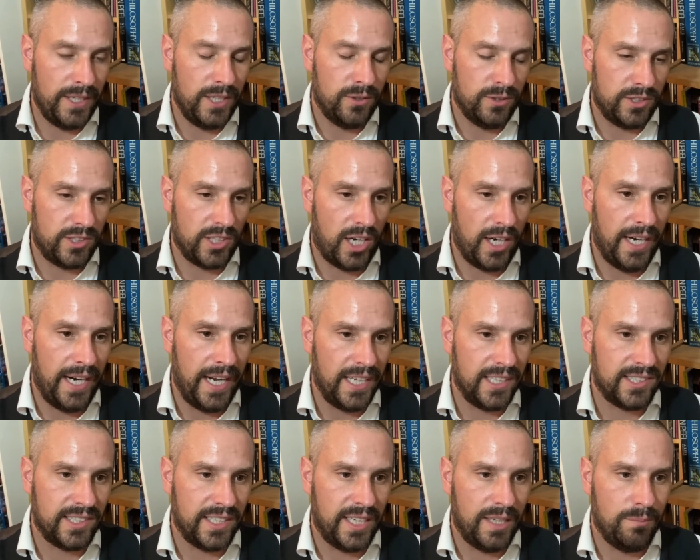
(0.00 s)
there are
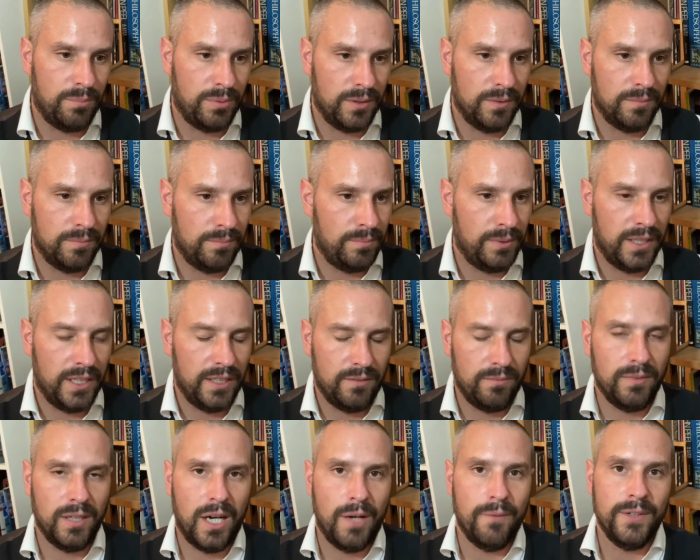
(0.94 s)
dialects in it, but
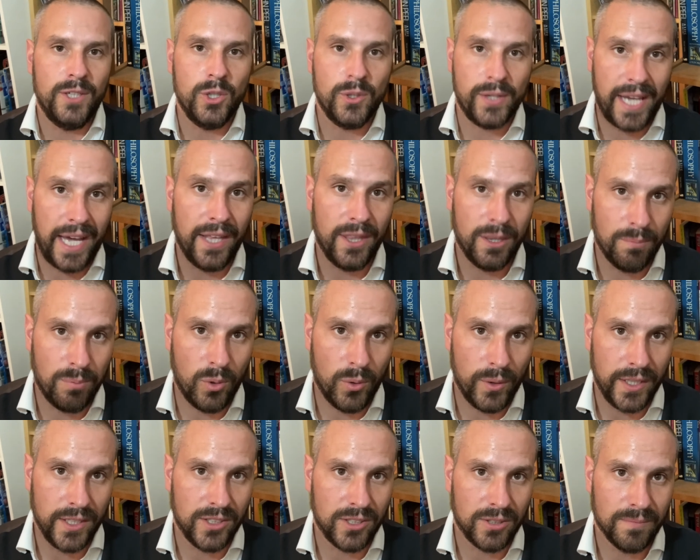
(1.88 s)
you get the
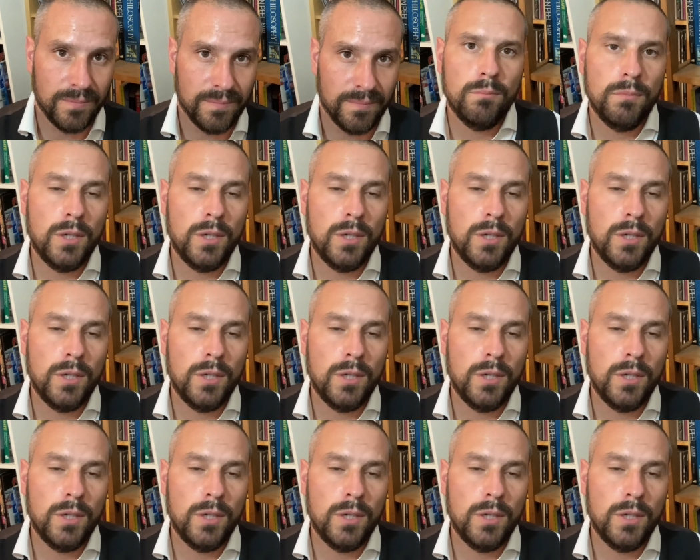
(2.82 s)
point.